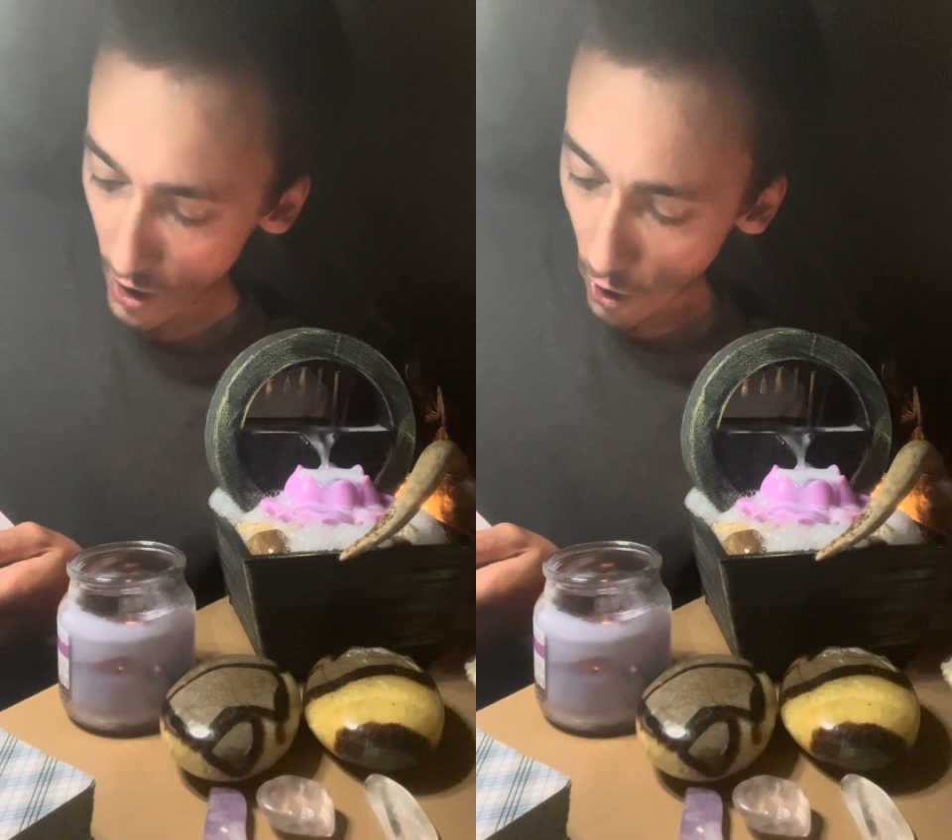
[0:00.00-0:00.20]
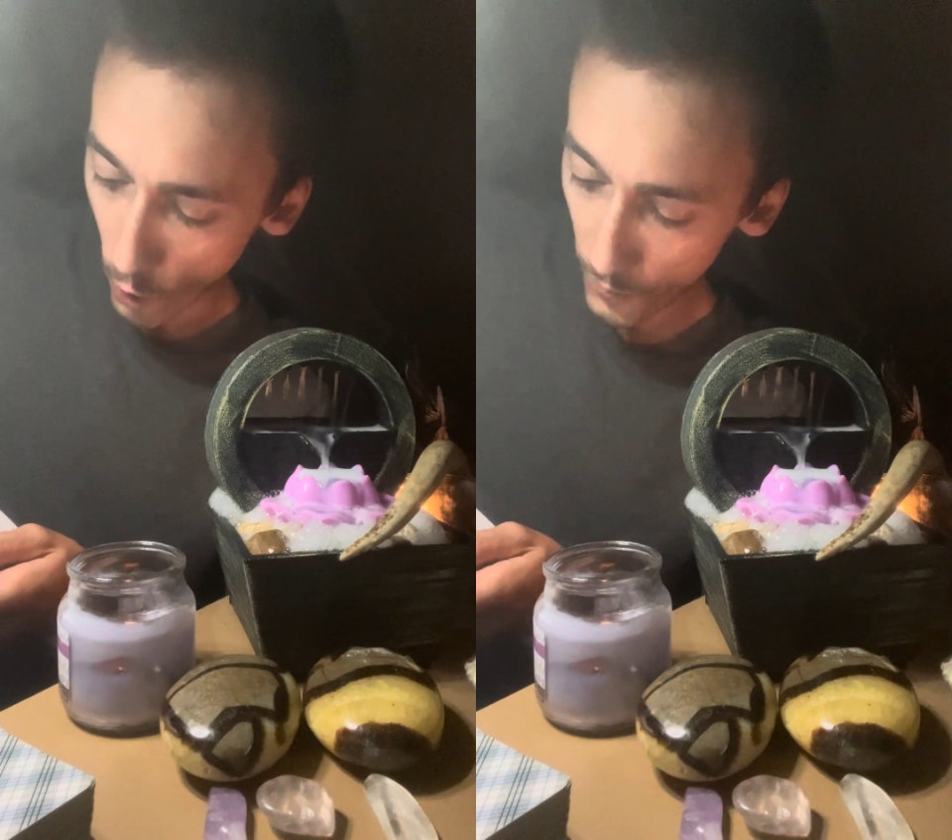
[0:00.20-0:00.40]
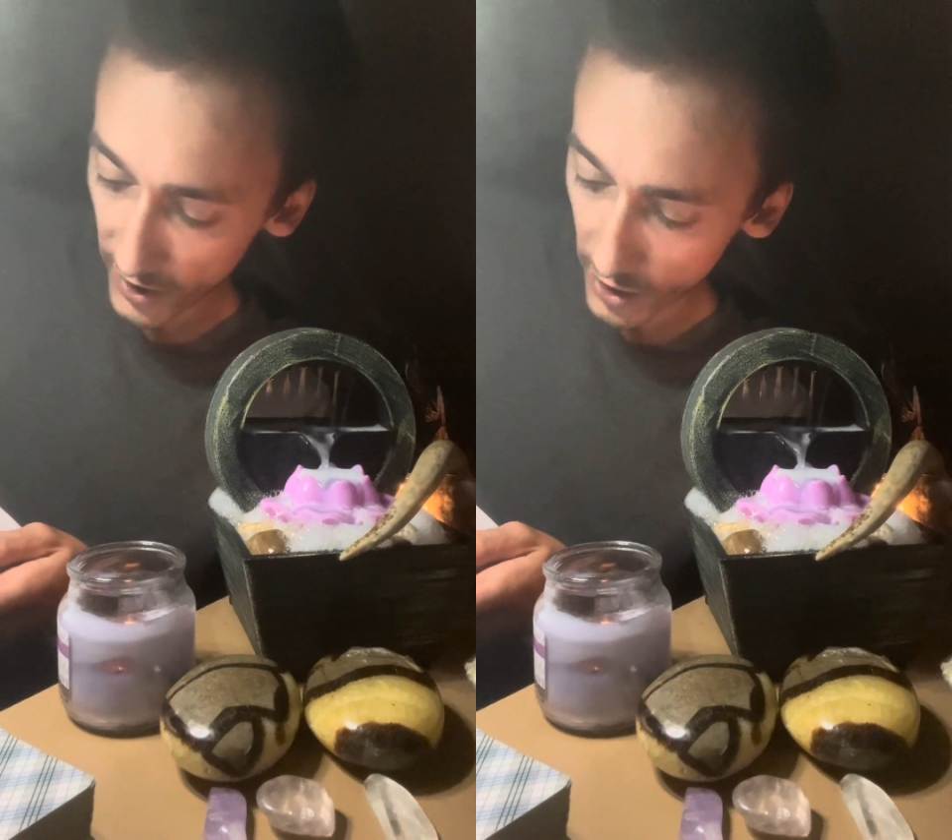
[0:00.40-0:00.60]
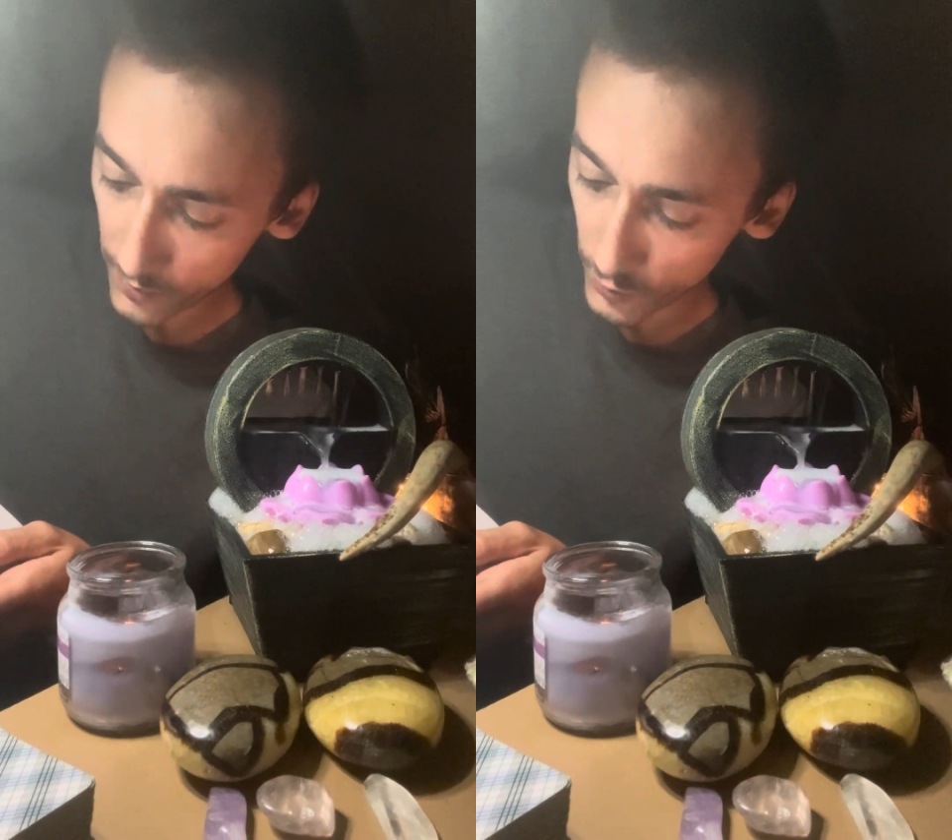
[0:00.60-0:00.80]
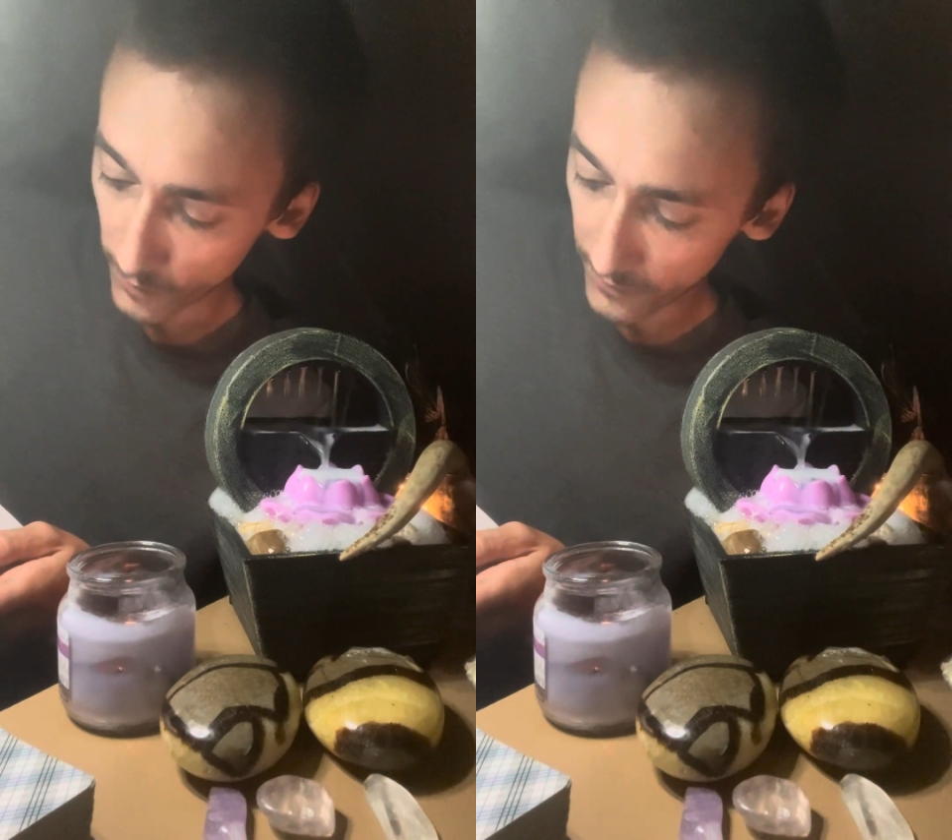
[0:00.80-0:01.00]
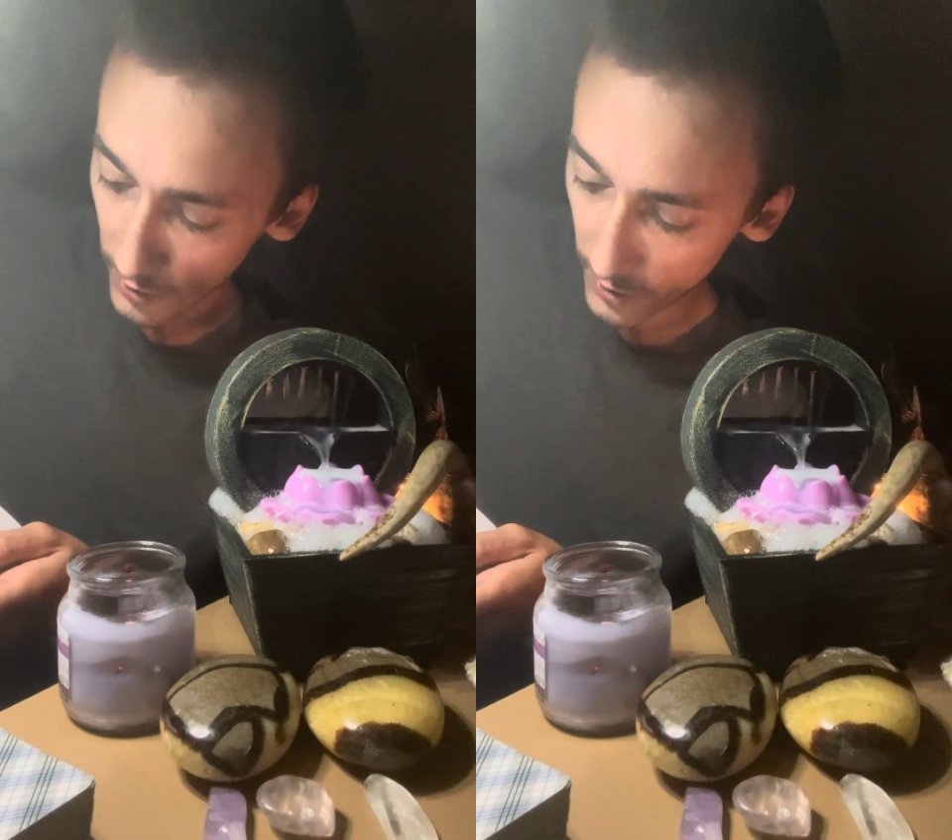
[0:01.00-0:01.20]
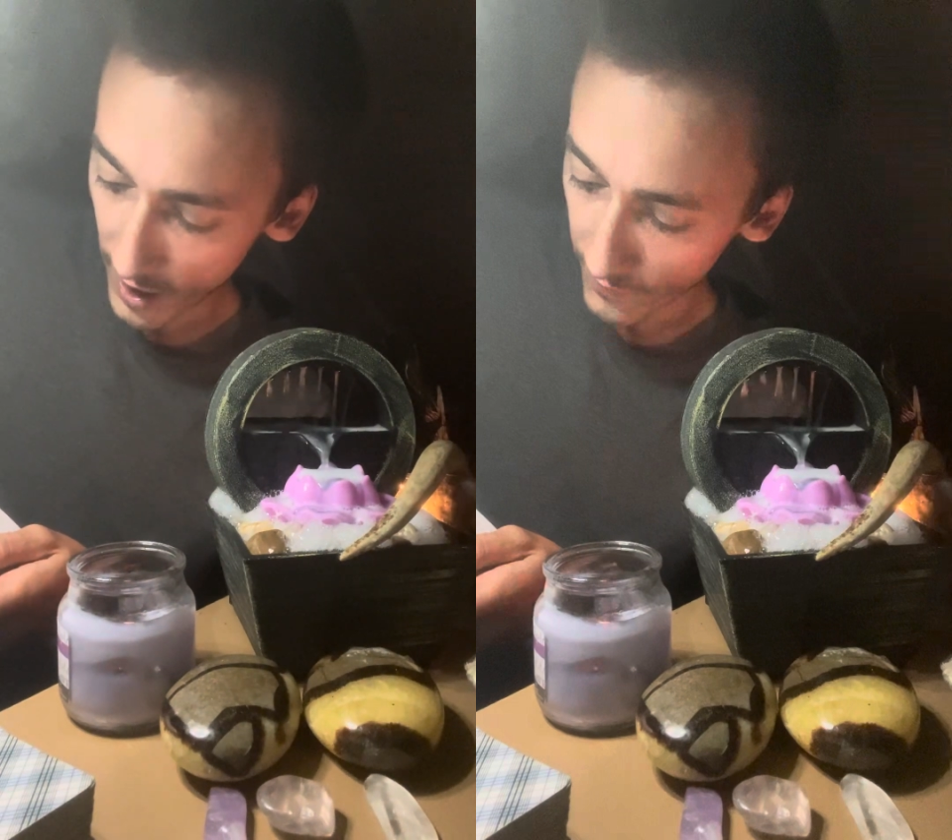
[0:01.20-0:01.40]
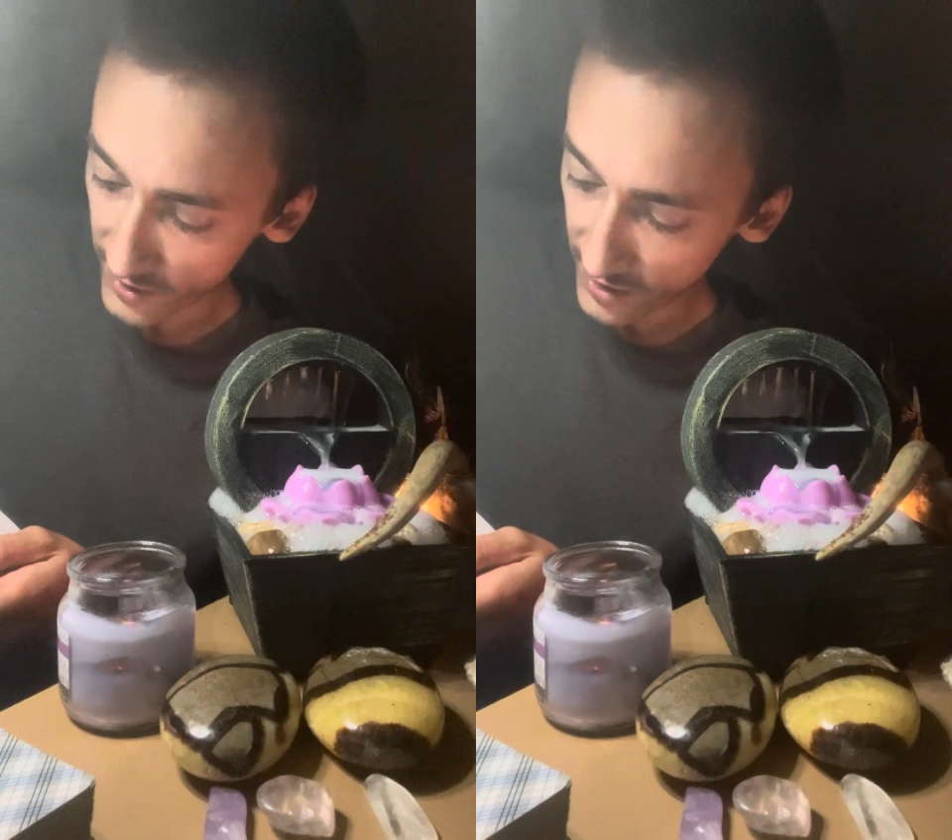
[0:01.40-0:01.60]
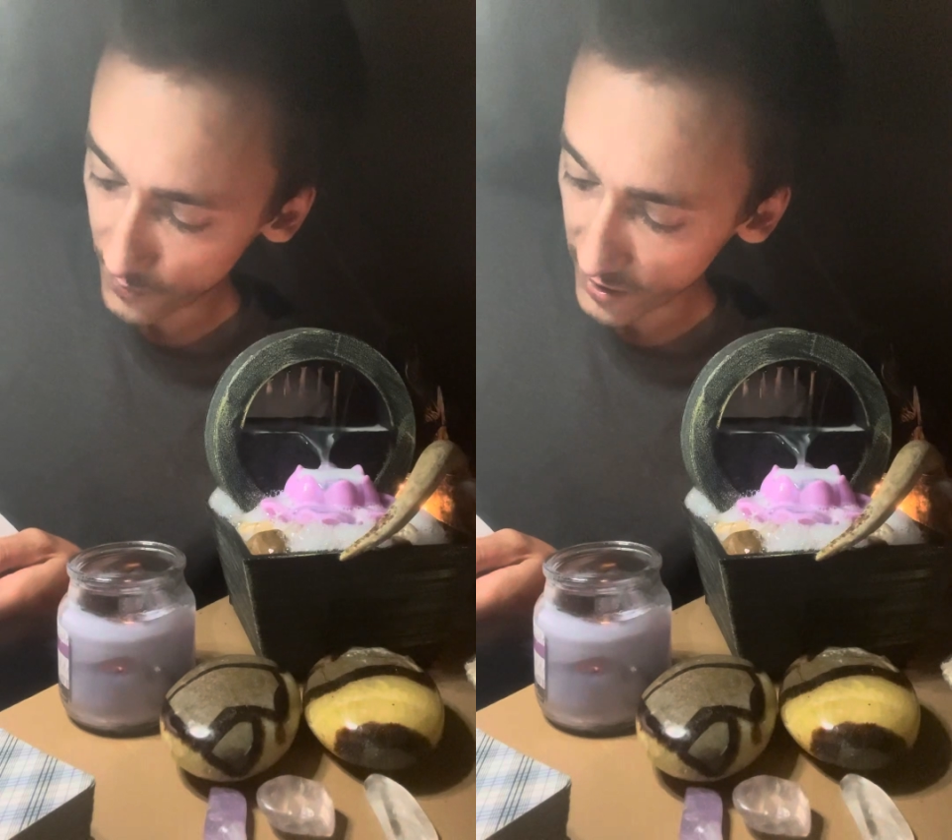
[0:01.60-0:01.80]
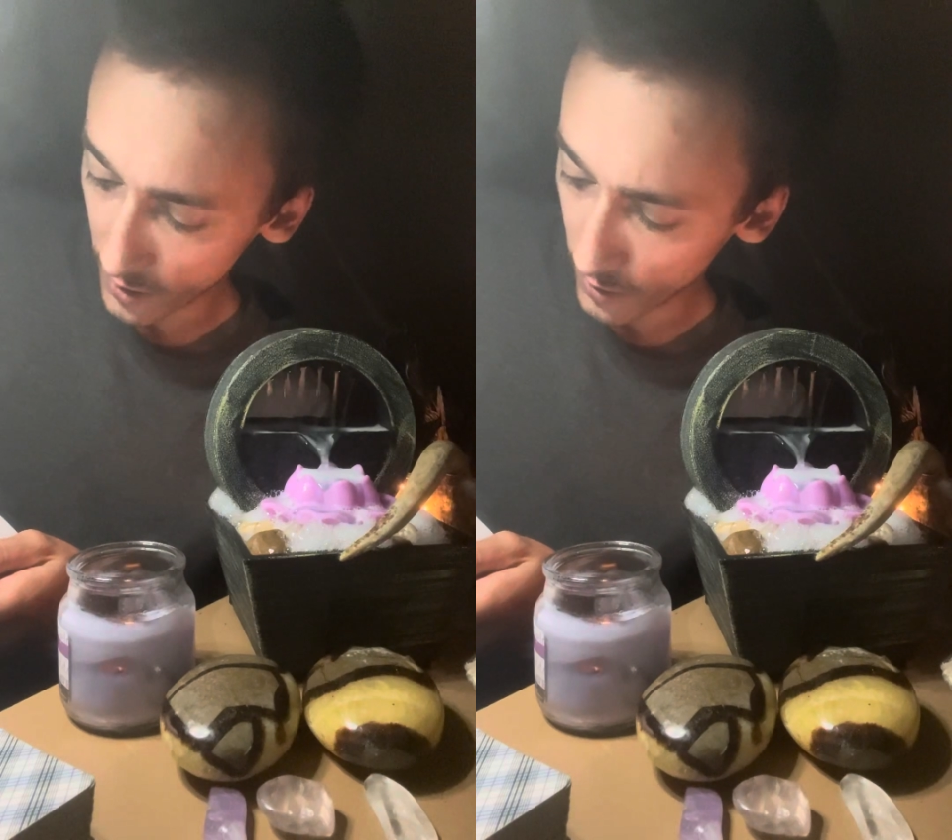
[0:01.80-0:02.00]
Open it up to reveal how this can
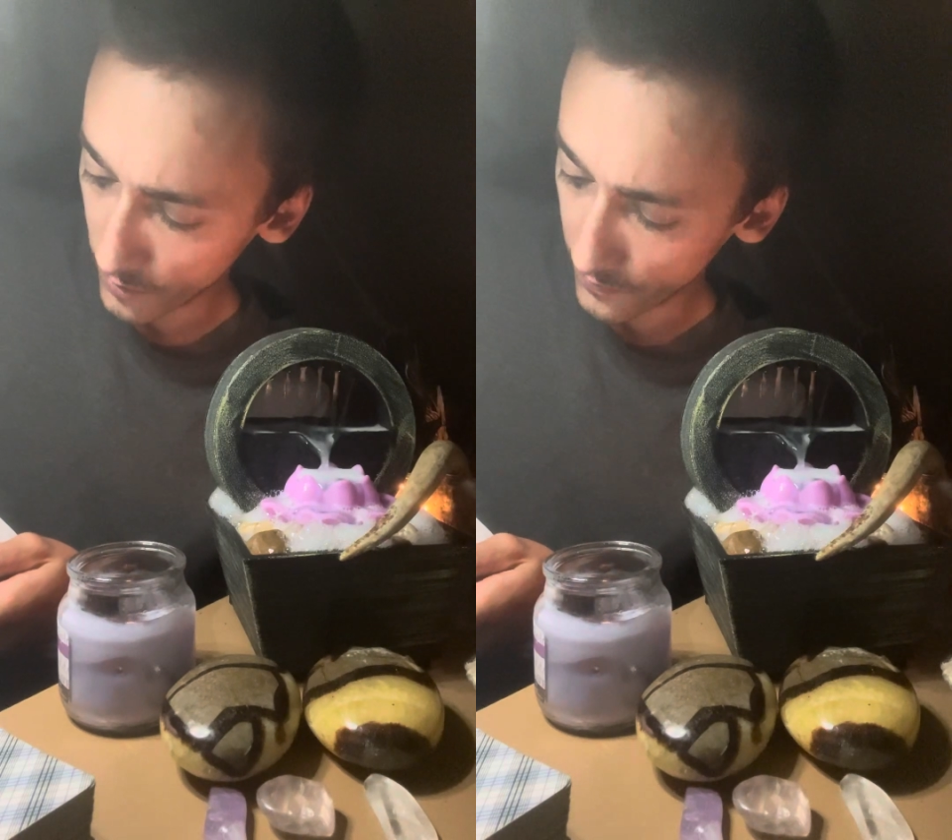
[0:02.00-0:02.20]
become